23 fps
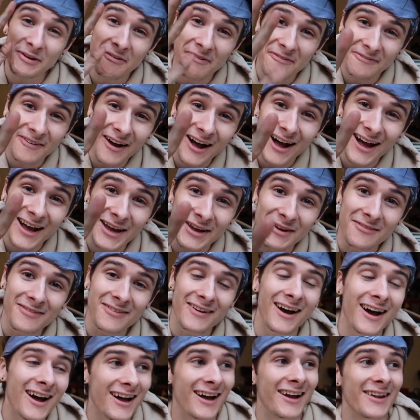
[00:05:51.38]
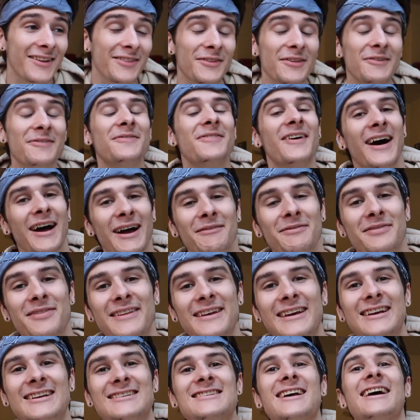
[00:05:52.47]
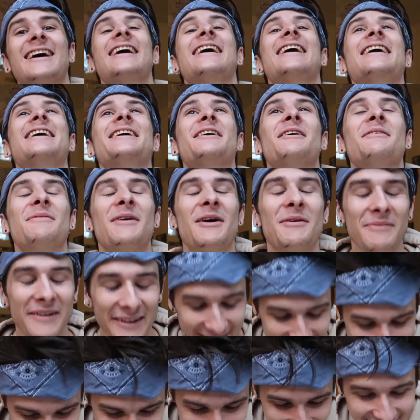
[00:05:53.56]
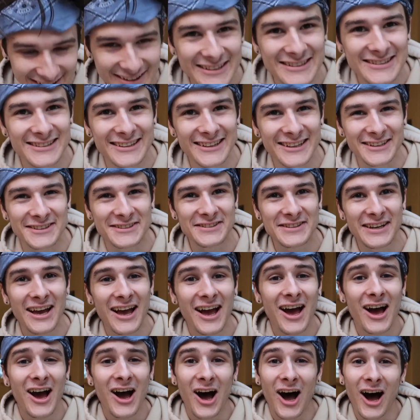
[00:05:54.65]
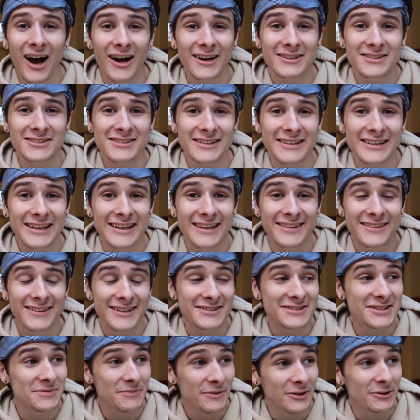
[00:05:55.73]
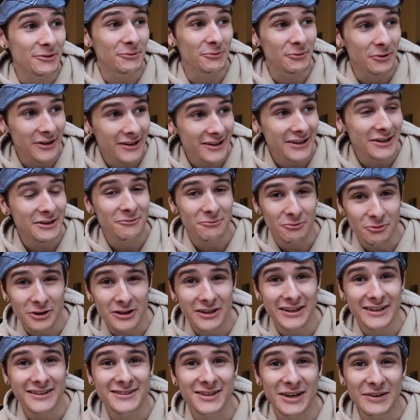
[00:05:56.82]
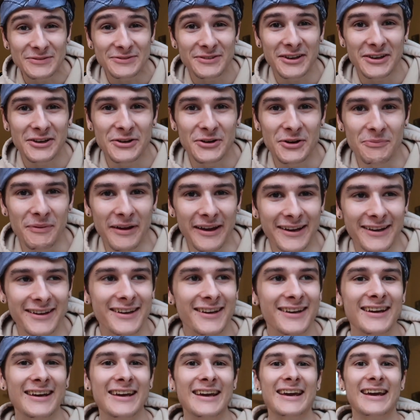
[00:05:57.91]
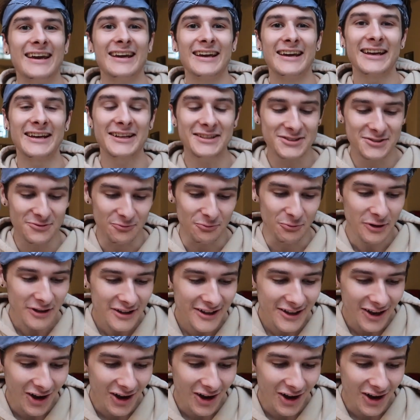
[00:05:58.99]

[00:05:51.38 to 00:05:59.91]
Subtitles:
5 on the 5 things I hate about my E36. Honestly, this has been a really, really tough video to make. It's really